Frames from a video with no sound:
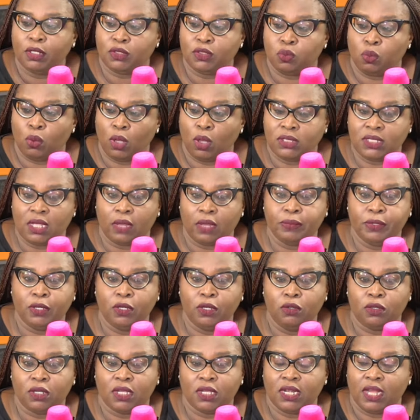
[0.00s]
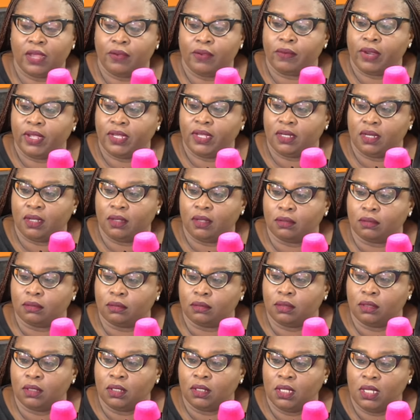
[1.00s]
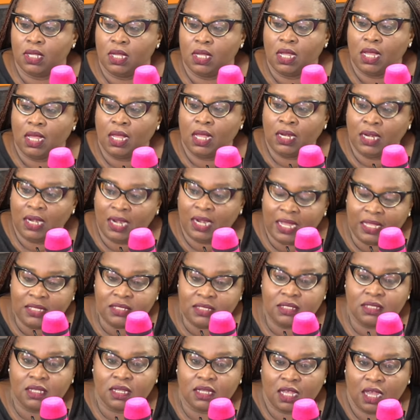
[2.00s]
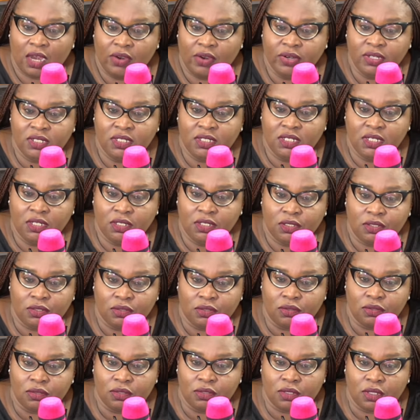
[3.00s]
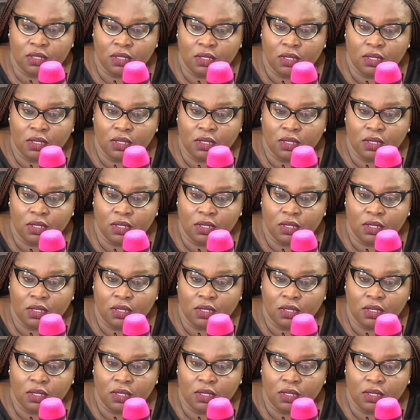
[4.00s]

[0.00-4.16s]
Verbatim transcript: that. What are we looking at right now? Unless the current issues,